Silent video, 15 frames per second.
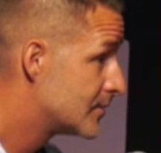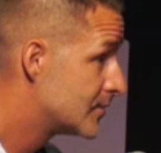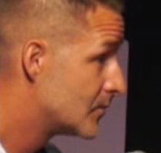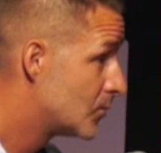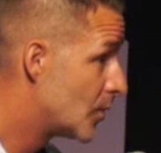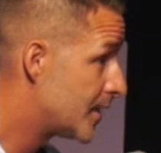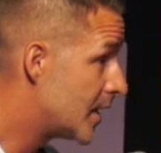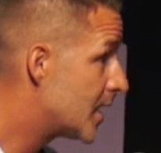
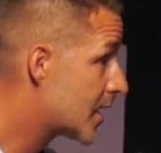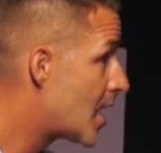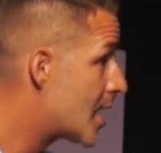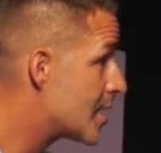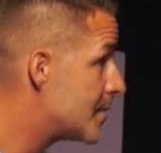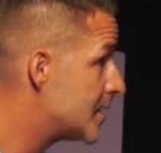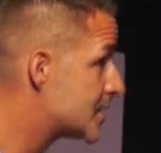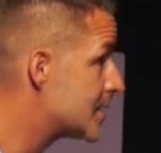when the
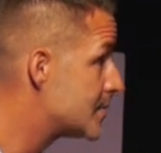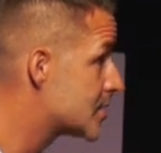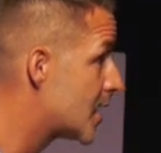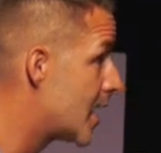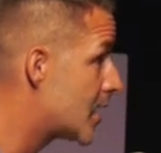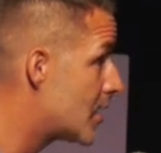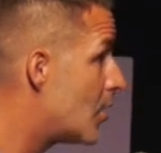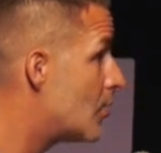economy seems
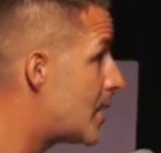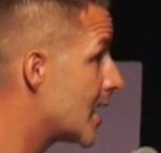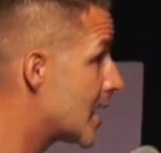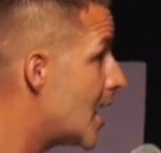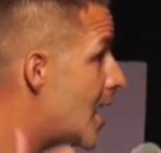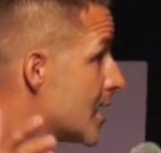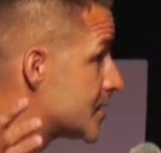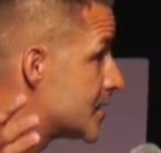like, oh my
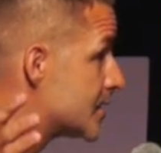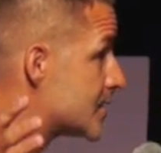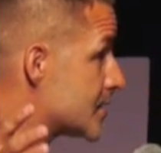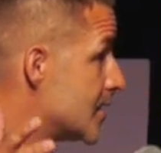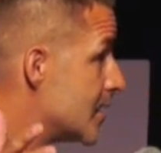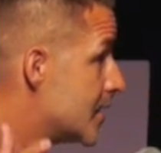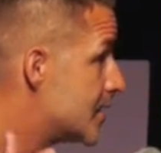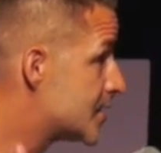gosh, is,
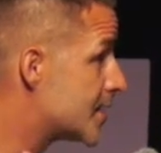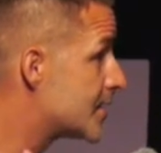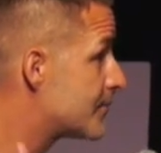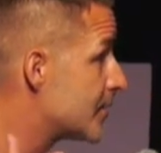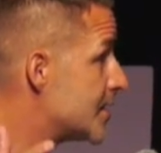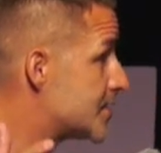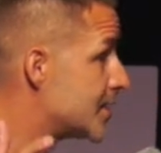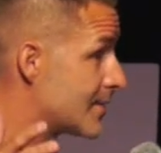does
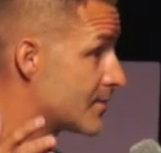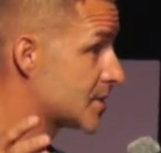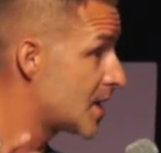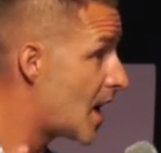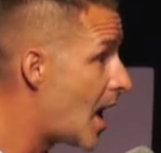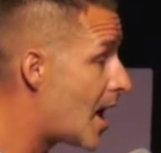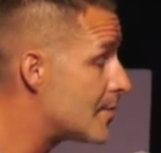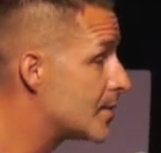inflation ever
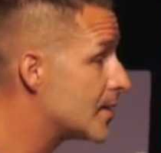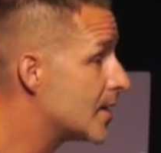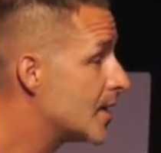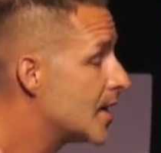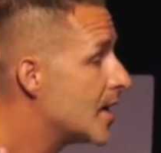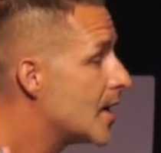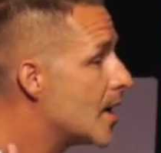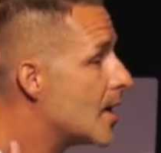stop?
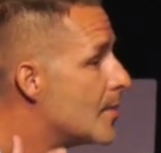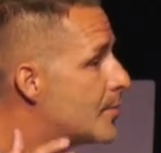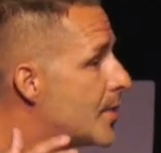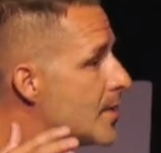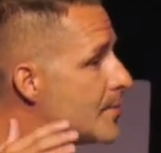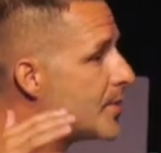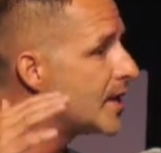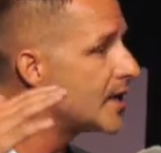
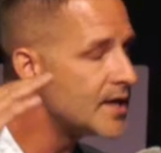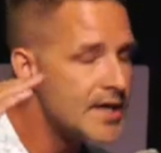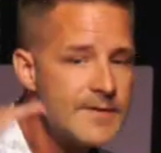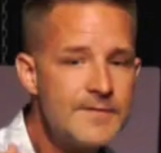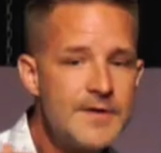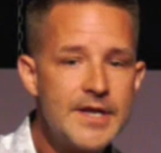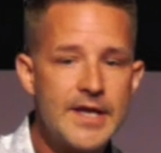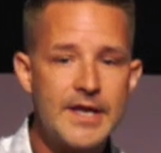But, but
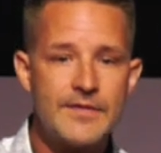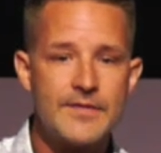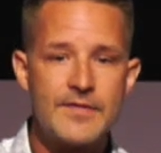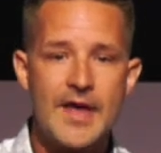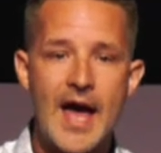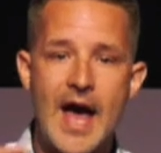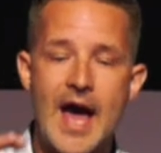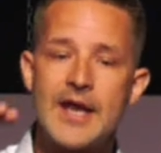even in
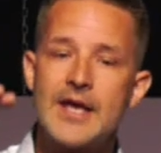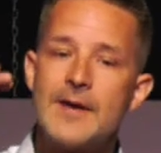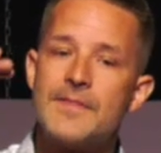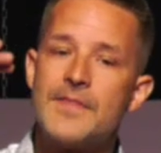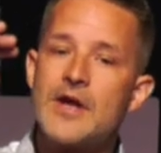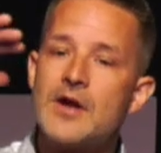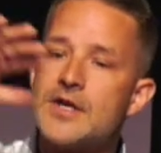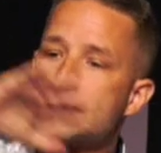that,
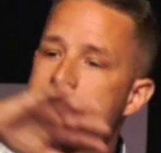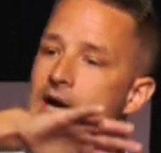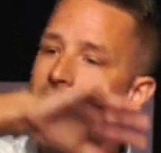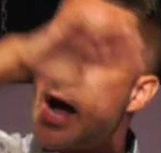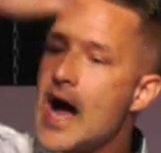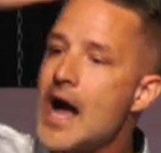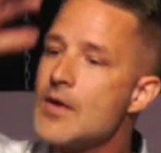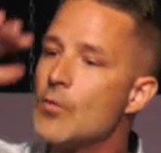there is a
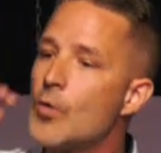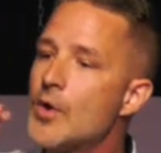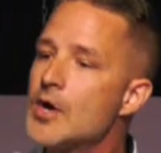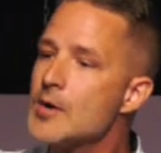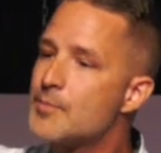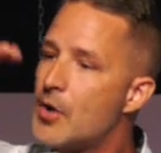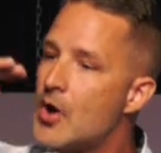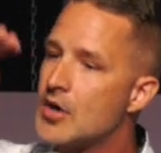high, we're
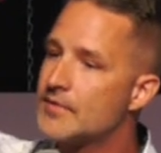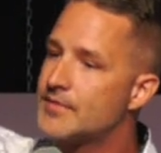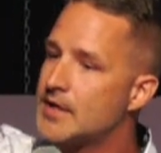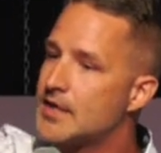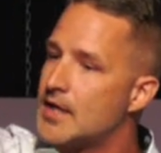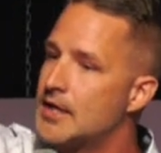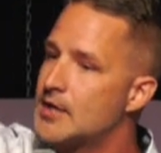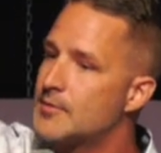a part of the
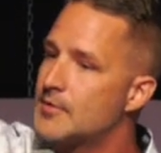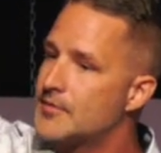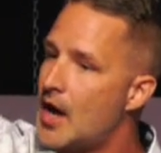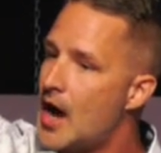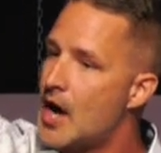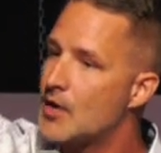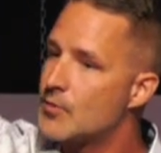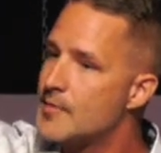kingdom of
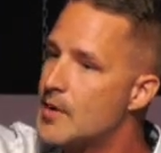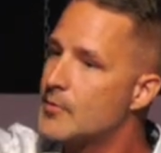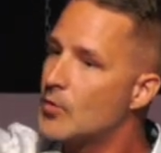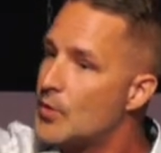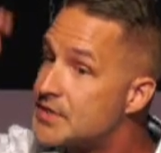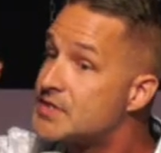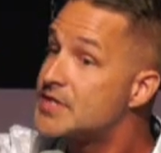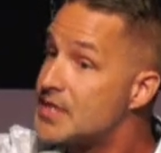God. Remember,
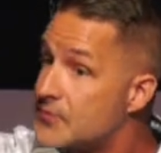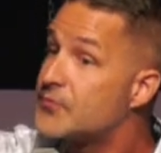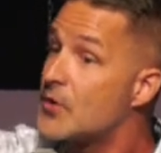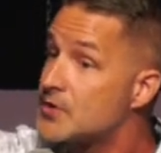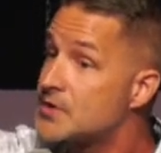we seek first